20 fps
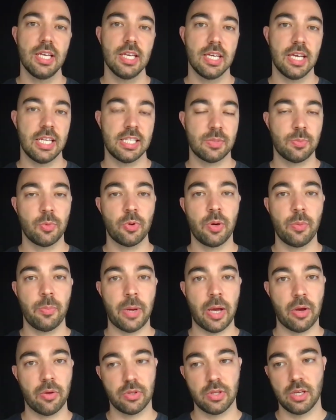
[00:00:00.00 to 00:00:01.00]
It's more
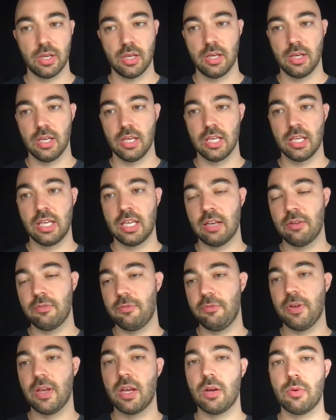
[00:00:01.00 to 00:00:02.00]
about
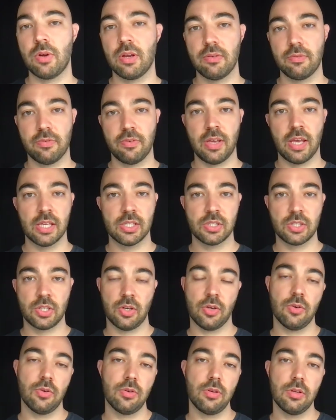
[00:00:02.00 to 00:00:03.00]
configuring VS
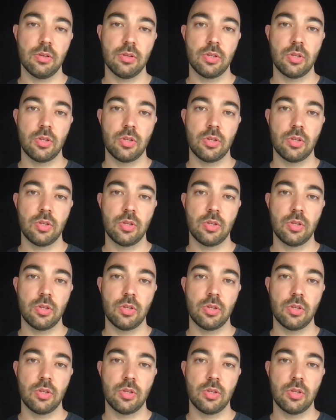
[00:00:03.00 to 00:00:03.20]
Code